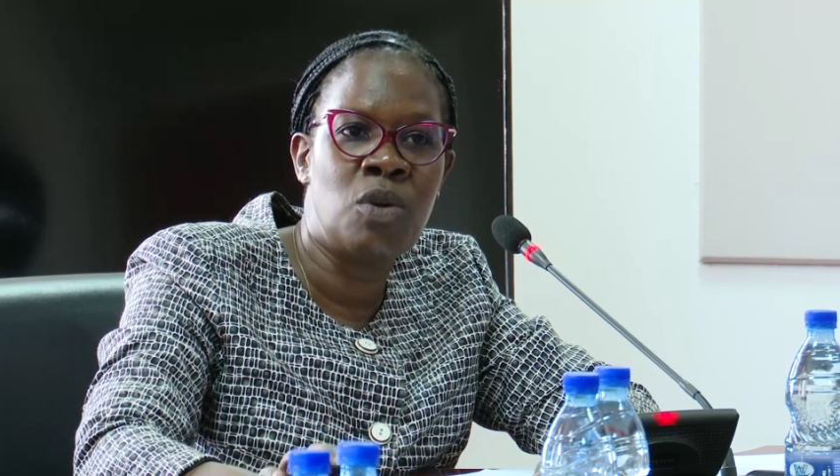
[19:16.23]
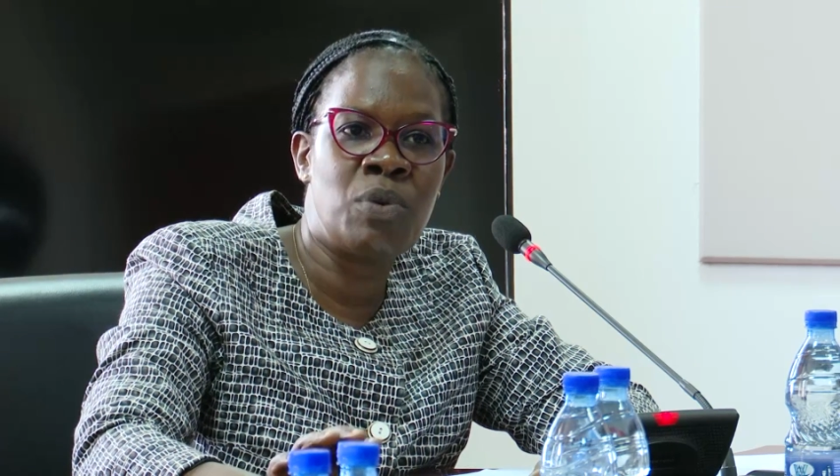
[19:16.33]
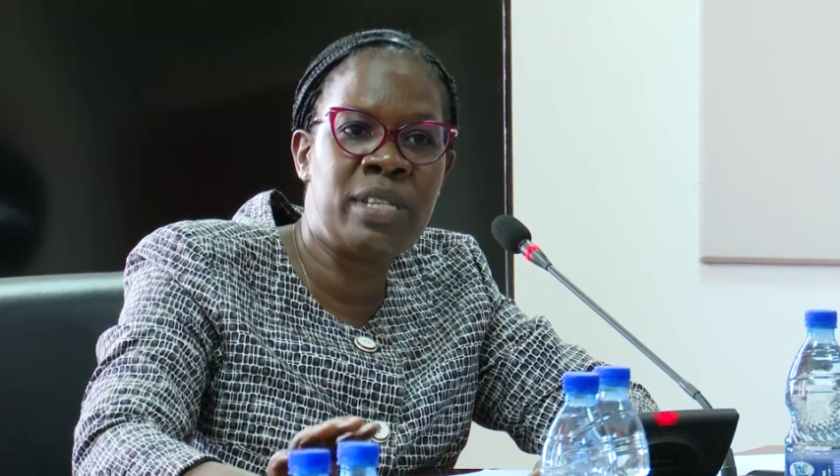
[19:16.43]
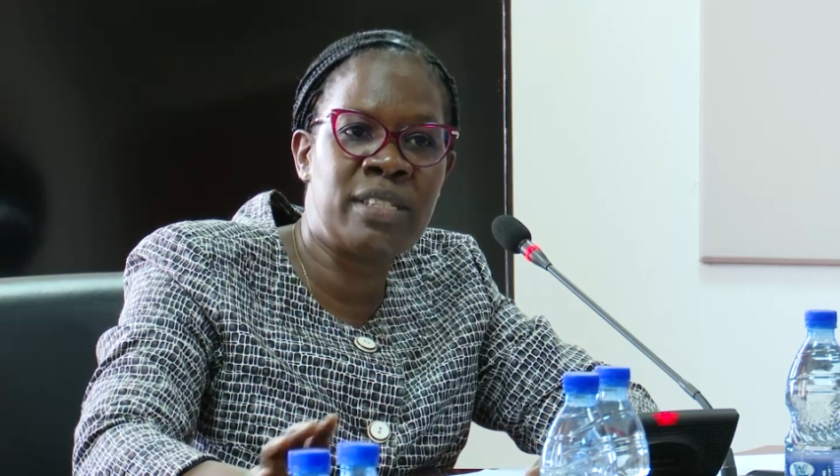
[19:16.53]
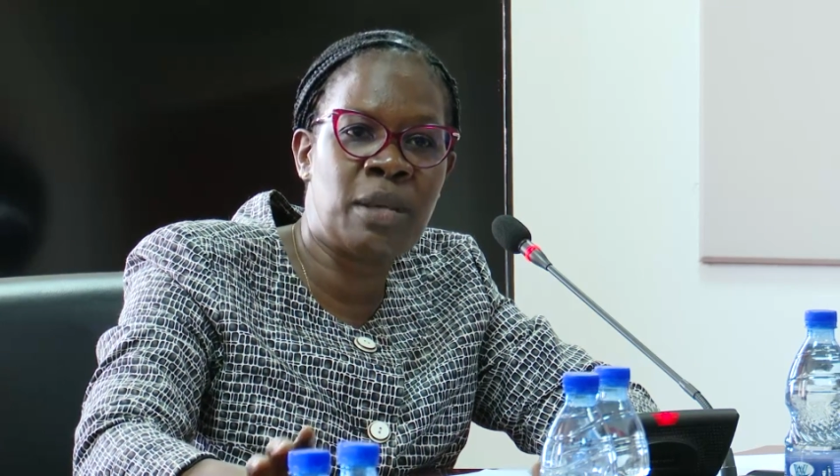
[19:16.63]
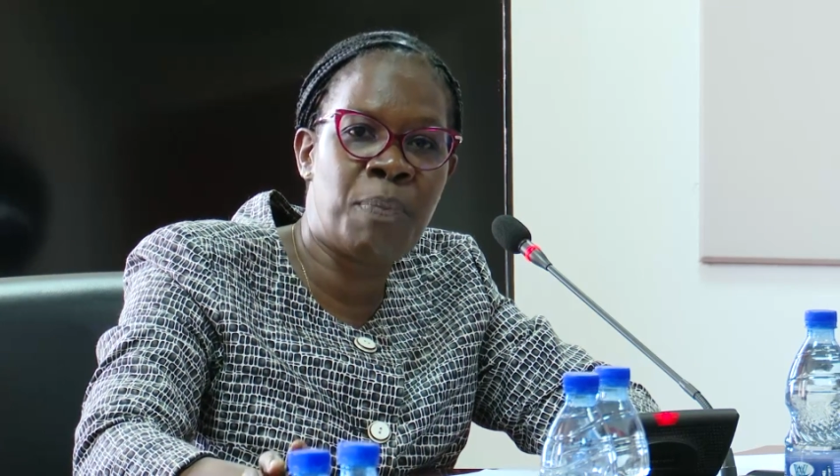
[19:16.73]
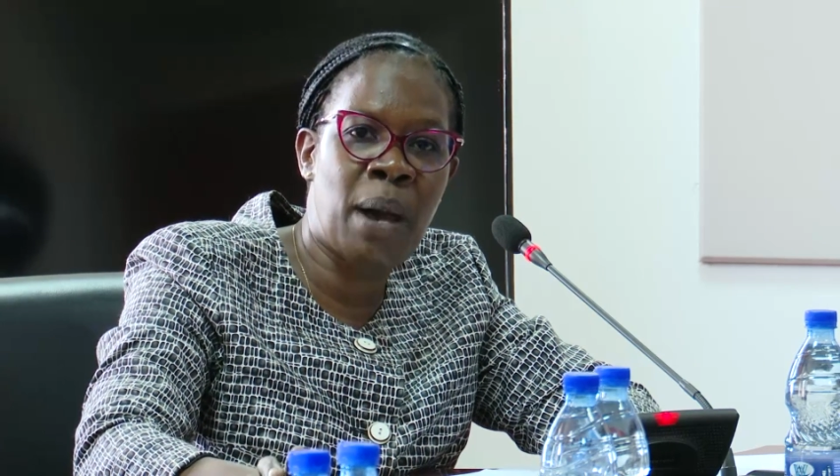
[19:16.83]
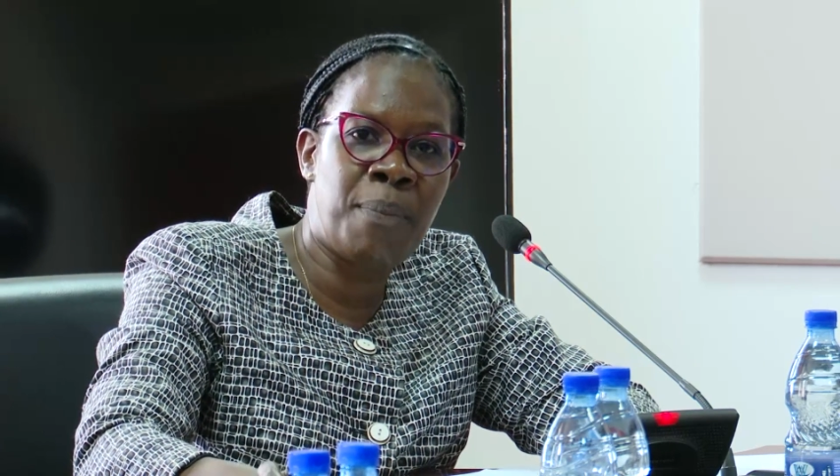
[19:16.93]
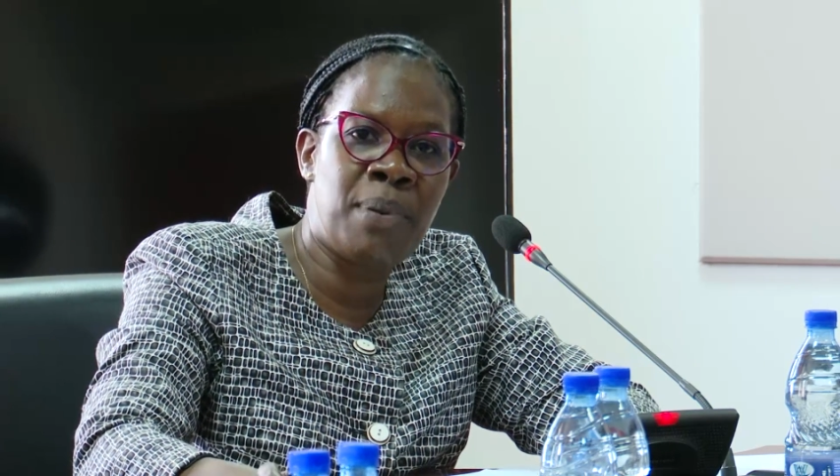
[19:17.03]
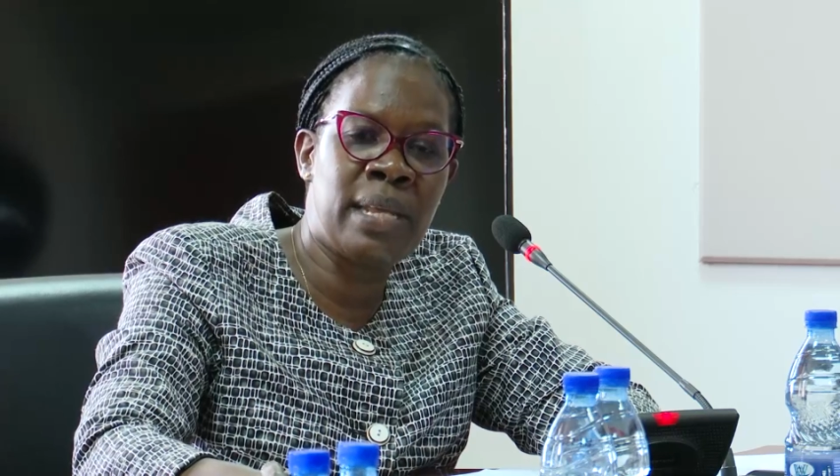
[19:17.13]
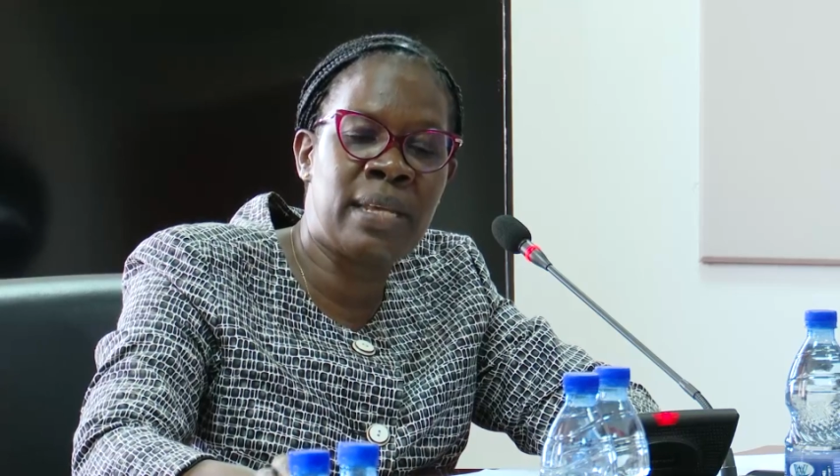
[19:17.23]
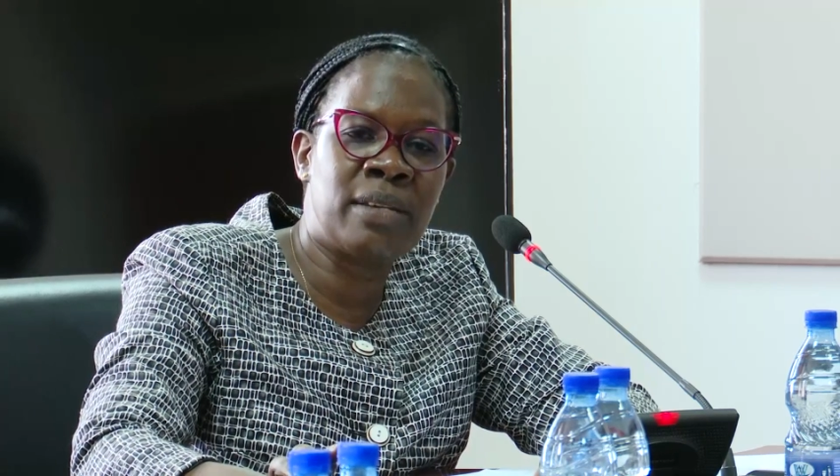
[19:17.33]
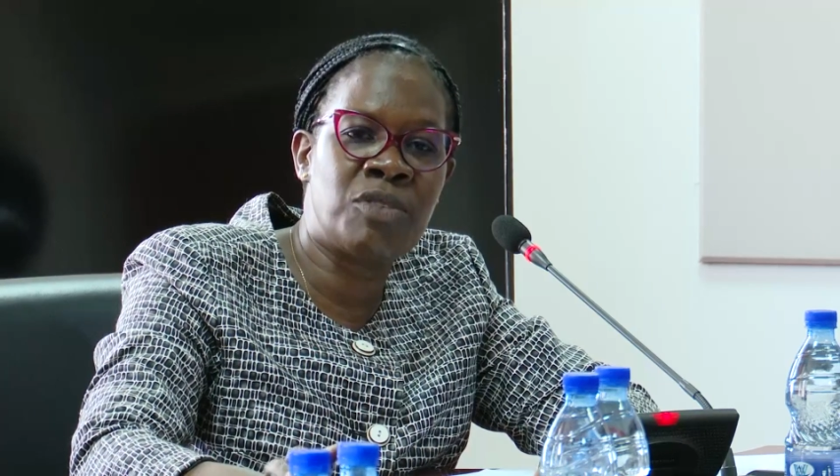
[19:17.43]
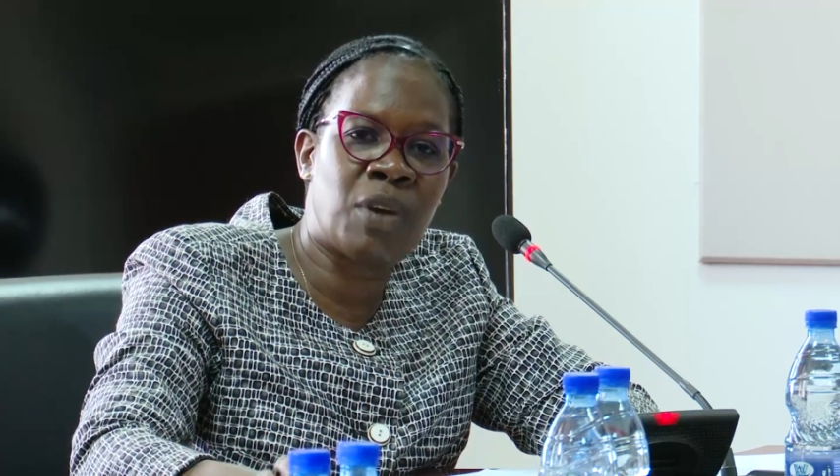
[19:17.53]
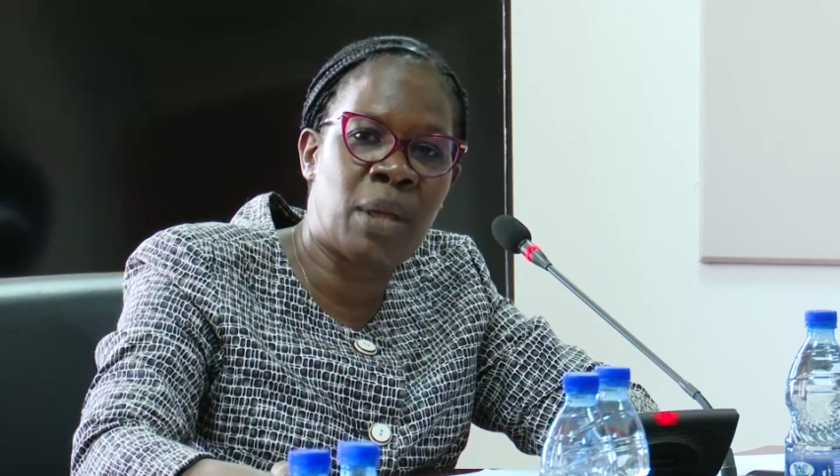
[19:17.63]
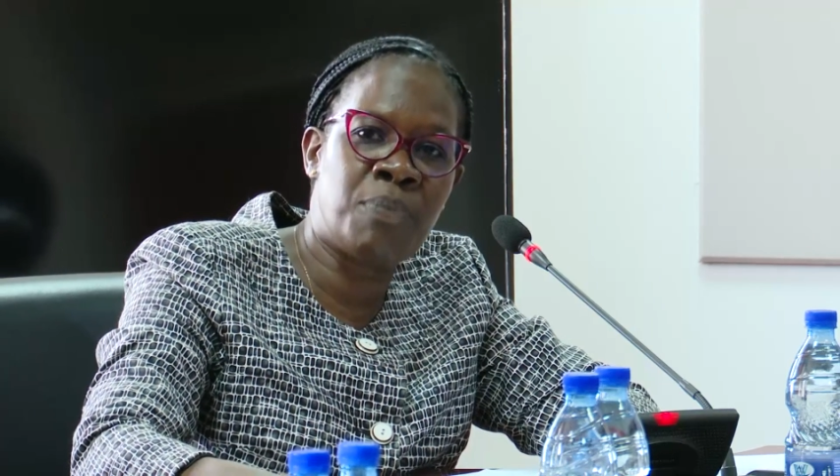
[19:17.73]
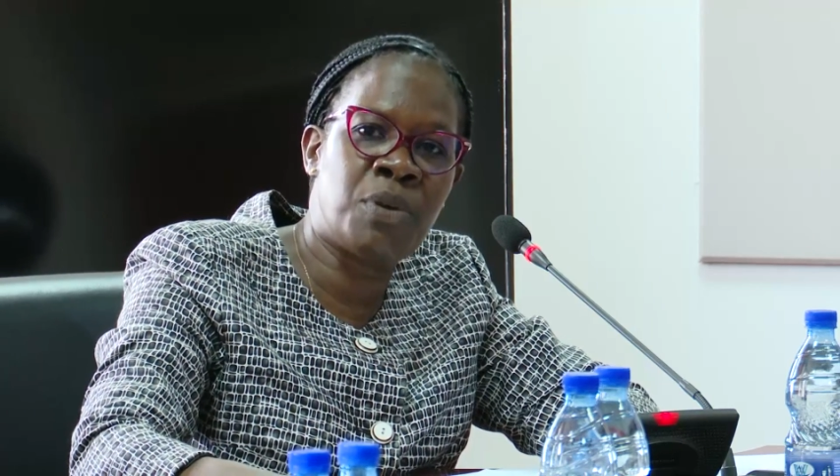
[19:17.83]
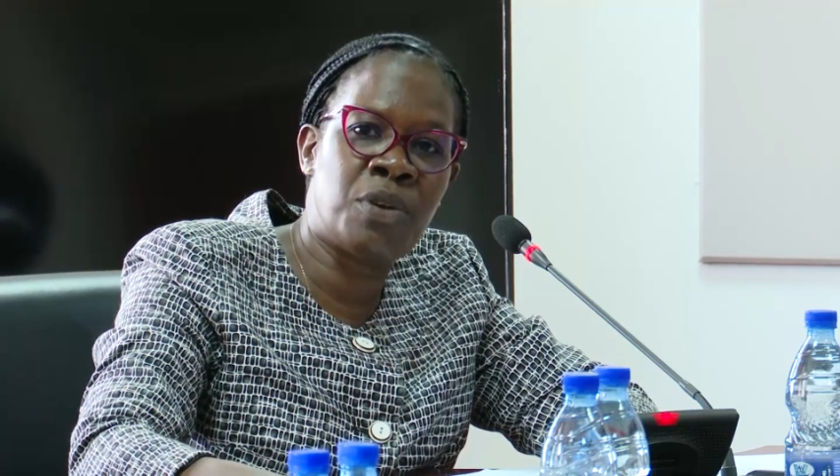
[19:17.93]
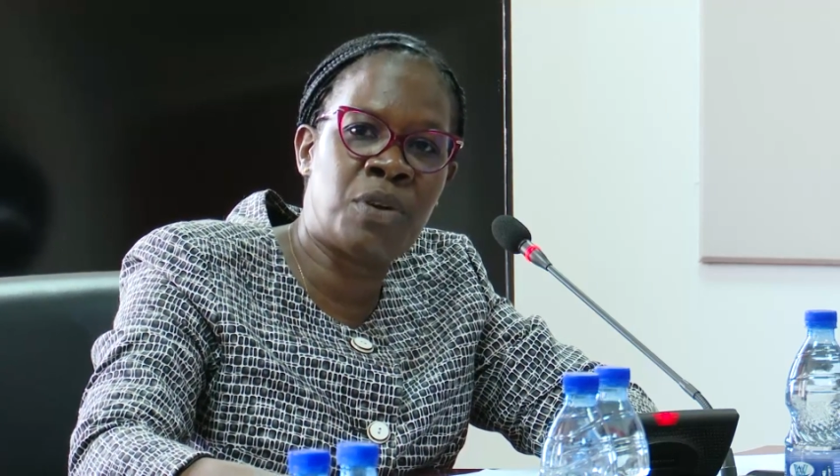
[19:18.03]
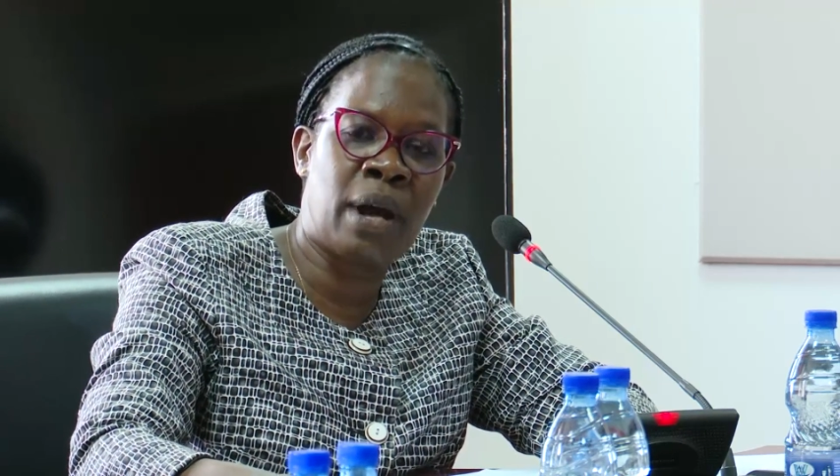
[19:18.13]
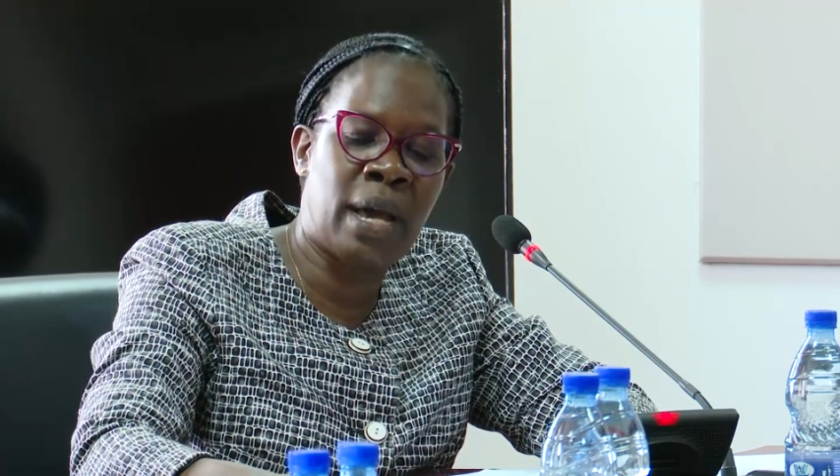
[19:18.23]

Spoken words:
which is a public tribunal,